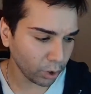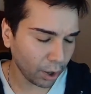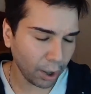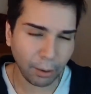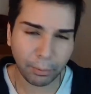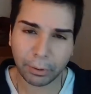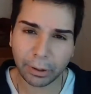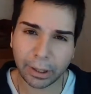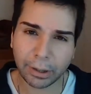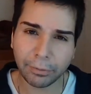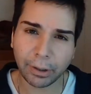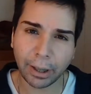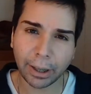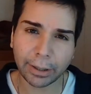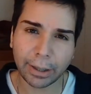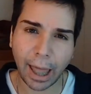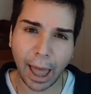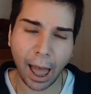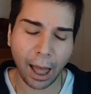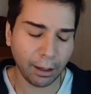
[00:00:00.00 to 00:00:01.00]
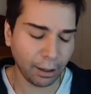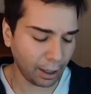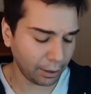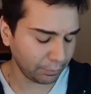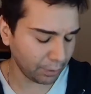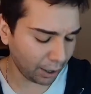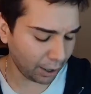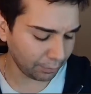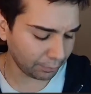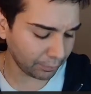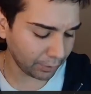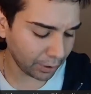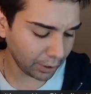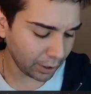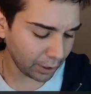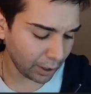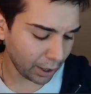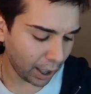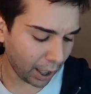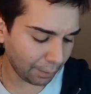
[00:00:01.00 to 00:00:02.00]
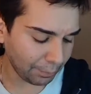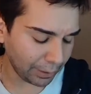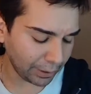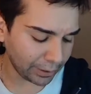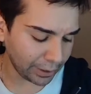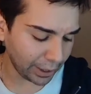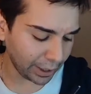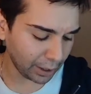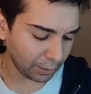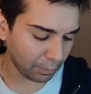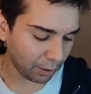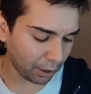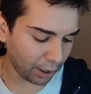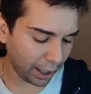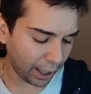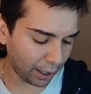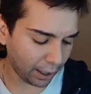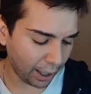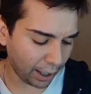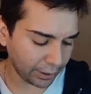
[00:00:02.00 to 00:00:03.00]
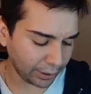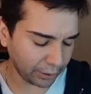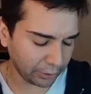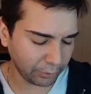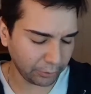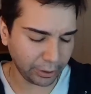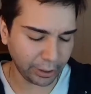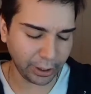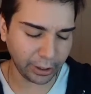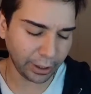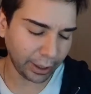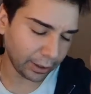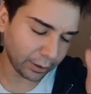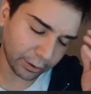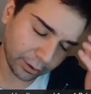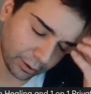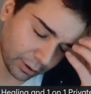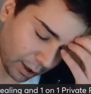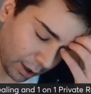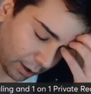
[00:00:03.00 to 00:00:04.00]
want to leave it like that. I've been thinking about adding new healings.